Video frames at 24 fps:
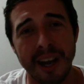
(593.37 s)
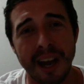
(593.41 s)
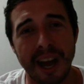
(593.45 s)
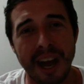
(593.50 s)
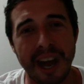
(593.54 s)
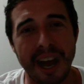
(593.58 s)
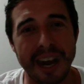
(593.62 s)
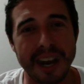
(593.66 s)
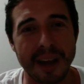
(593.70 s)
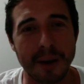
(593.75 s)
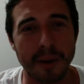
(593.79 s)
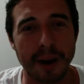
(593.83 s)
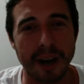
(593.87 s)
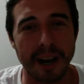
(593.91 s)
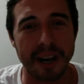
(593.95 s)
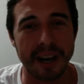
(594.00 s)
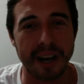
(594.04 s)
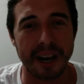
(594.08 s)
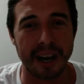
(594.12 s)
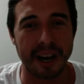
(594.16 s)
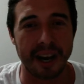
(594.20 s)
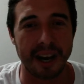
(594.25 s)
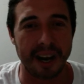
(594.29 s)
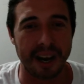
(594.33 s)
Anyway,
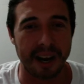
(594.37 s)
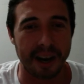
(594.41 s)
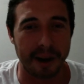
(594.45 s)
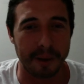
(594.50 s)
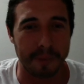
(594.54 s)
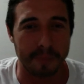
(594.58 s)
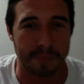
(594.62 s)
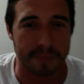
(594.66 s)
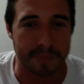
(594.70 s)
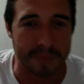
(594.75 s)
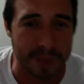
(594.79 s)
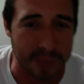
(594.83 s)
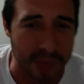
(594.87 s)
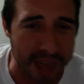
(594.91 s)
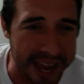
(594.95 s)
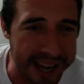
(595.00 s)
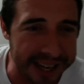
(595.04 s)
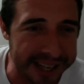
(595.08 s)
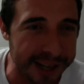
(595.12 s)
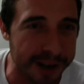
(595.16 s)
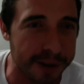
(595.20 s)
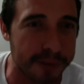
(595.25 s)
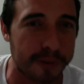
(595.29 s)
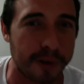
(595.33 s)

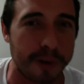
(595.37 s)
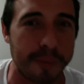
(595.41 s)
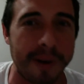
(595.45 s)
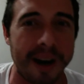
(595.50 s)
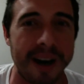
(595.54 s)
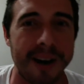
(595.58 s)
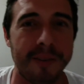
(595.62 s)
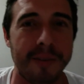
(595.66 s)
thank you for my